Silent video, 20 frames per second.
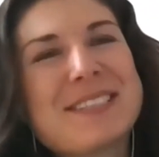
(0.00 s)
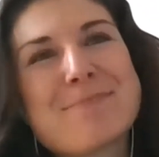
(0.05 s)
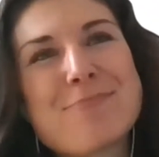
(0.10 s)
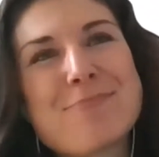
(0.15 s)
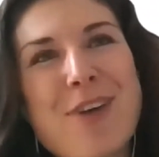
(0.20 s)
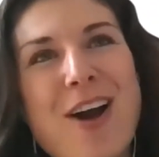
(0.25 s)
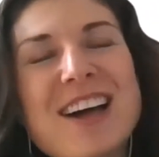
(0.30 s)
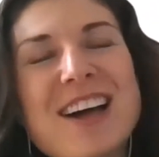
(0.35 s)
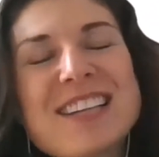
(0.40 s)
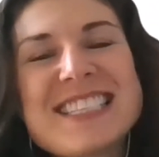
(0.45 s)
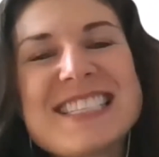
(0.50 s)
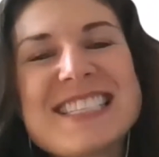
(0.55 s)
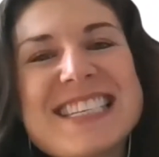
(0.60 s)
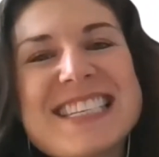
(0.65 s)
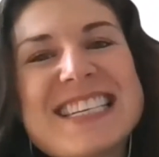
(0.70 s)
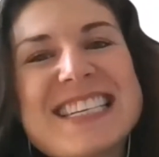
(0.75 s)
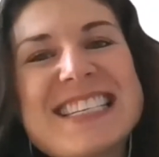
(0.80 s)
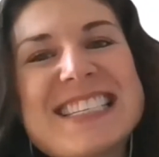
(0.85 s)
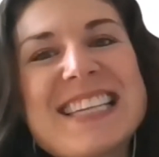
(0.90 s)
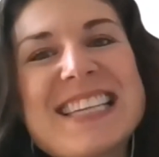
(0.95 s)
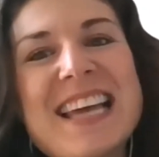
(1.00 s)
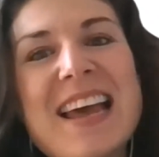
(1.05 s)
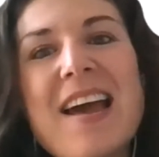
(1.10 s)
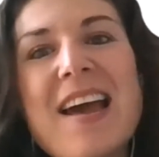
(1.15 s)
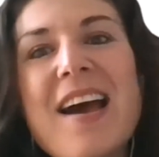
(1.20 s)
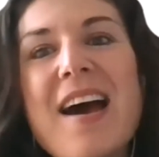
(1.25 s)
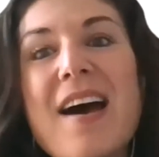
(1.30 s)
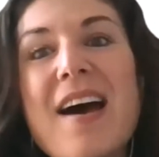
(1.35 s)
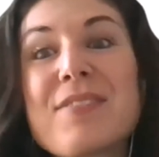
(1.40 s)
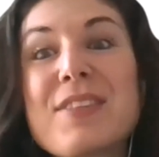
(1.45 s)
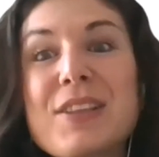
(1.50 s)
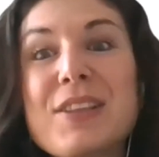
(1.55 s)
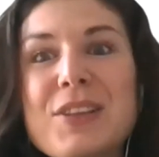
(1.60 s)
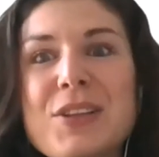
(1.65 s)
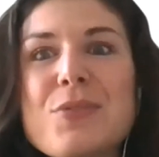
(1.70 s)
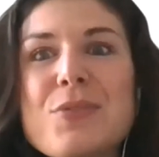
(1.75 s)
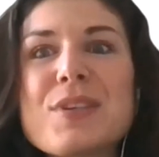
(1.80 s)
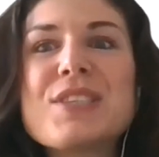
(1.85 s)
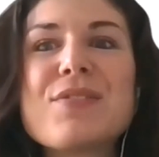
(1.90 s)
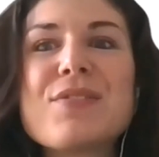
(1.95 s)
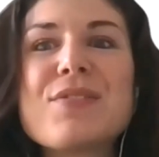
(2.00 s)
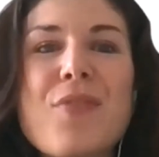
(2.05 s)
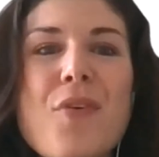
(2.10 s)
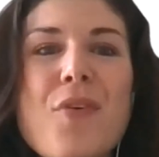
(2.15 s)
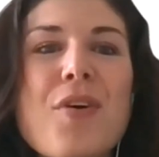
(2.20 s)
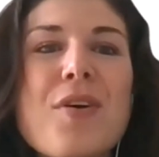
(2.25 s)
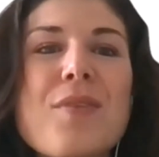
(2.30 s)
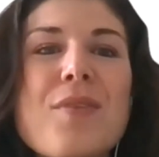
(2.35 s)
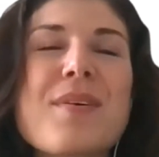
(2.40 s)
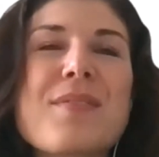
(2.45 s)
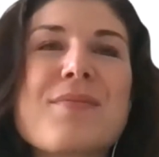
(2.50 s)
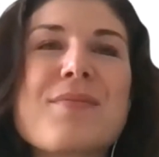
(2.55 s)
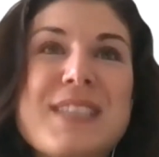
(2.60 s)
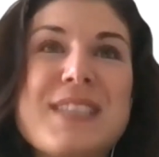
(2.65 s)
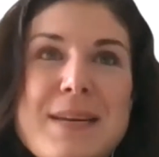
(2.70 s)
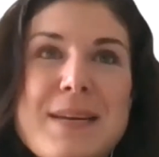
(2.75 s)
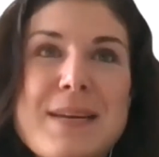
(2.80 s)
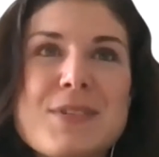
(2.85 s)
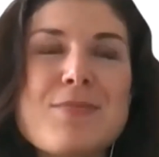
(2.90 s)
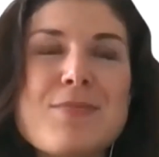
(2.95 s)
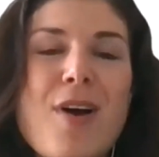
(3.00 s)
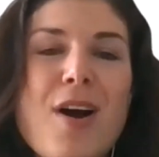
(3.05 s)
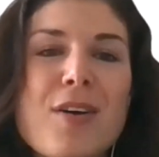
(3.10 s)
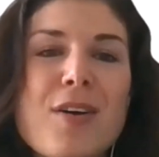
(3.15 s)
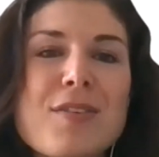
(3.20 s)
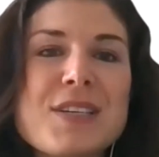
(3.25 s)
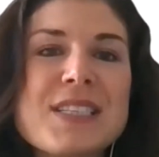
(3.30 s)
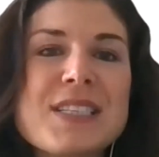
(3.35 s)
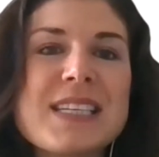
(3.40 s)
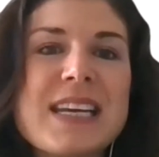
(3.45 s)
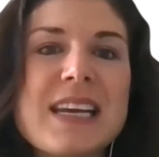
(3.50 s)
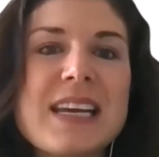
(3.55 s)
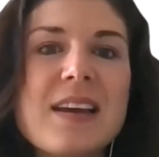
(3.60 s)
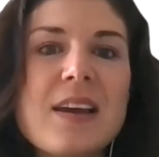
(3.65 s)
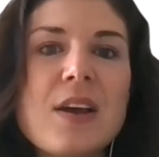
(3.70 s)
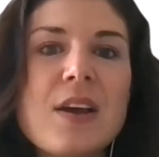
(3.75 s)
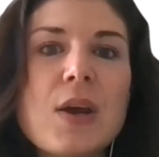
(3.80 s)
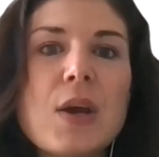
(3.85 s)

processes of the Lewis form of deep democracy